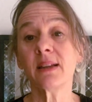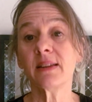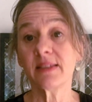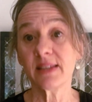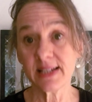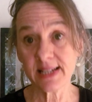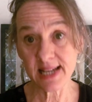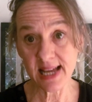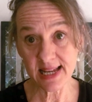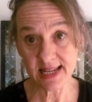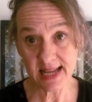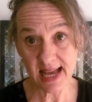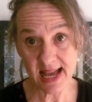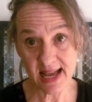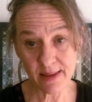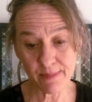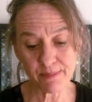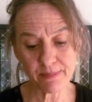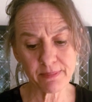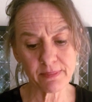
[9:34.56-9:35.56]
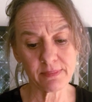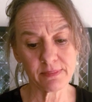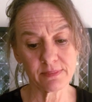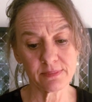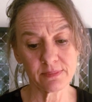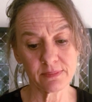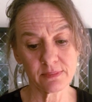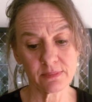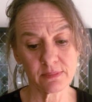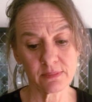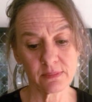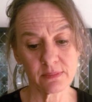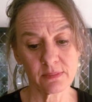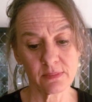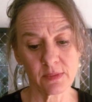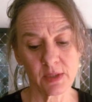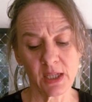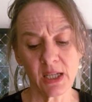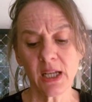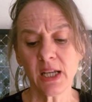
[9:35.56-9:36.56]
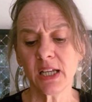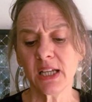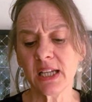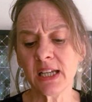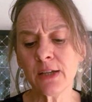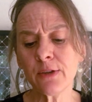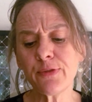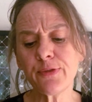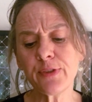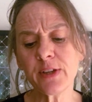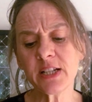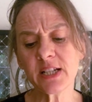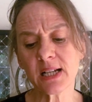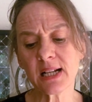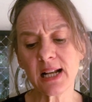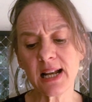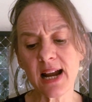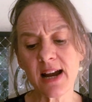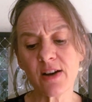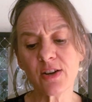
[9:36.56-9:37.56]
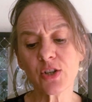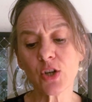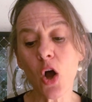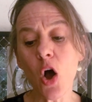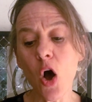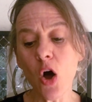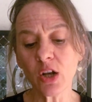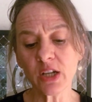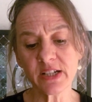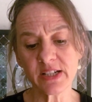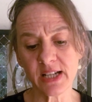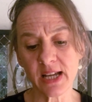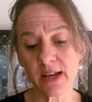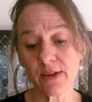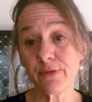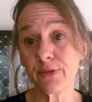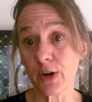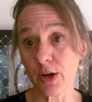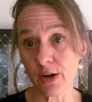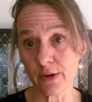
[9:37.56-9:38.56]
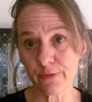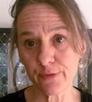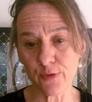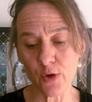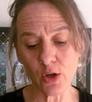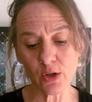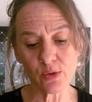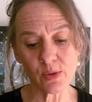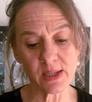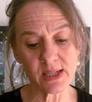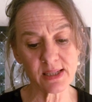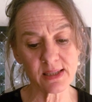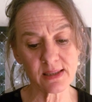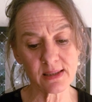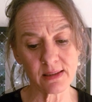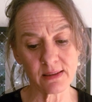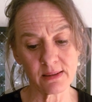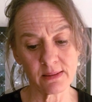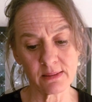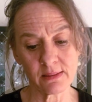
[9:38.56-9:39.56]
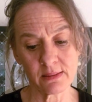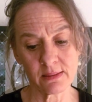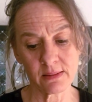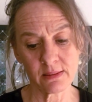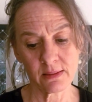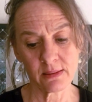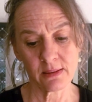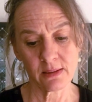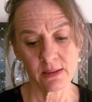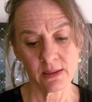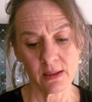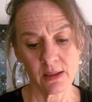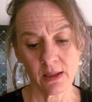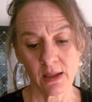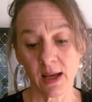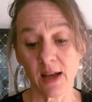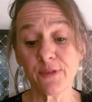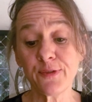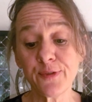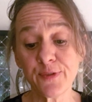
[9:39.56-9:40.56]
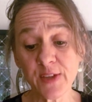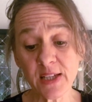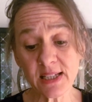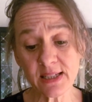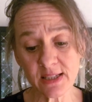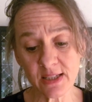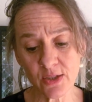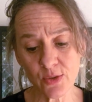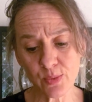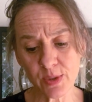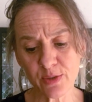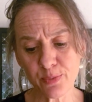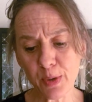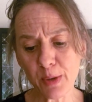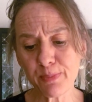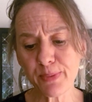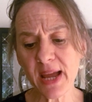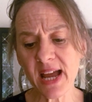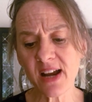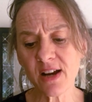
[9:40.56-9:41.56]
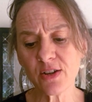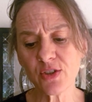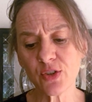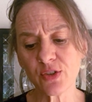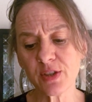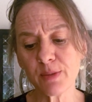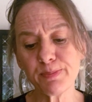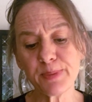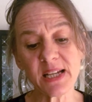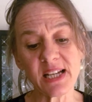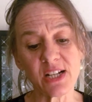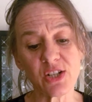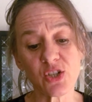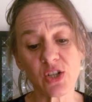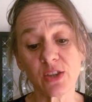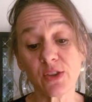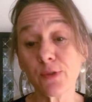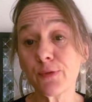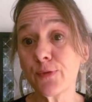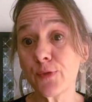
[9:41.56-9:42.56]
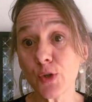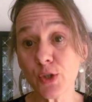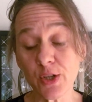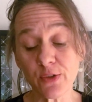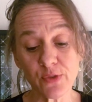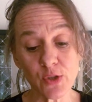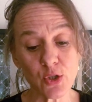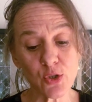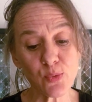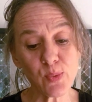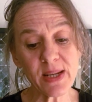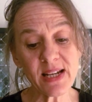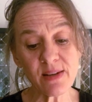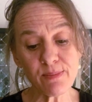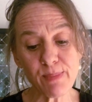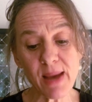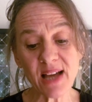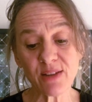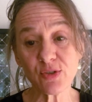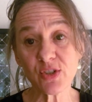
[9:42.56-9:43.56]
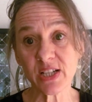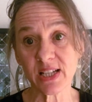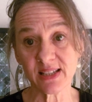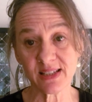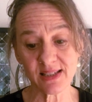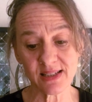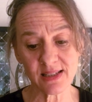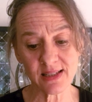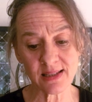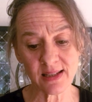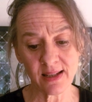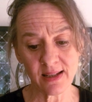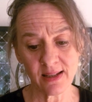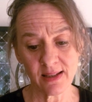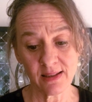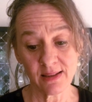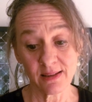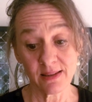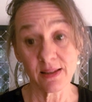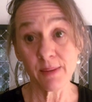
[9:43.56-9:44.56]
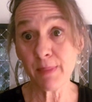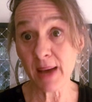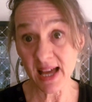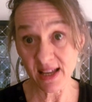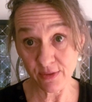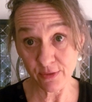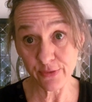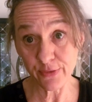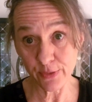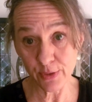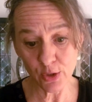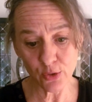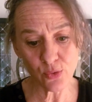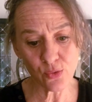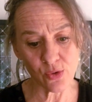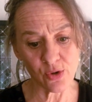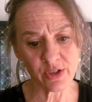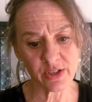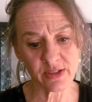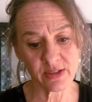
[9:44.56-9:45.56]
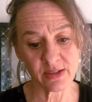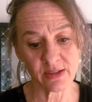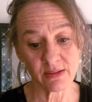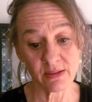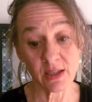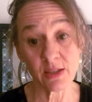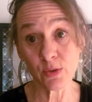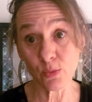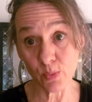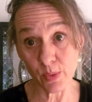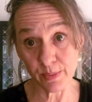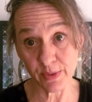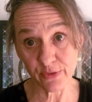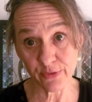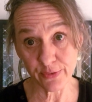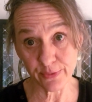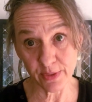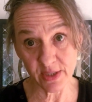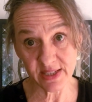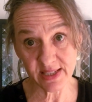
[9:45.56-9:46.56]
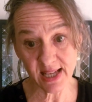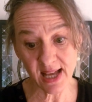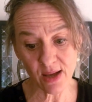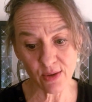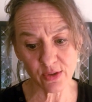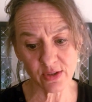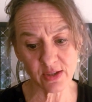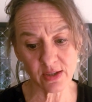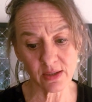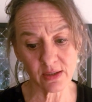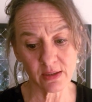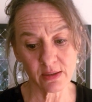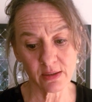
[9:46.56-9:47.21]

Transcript: The day came. Aoife declared a holiday for her followers. A feast was prepared on the beach at the foot of the twin mountains, the man from the north and the woman from the south.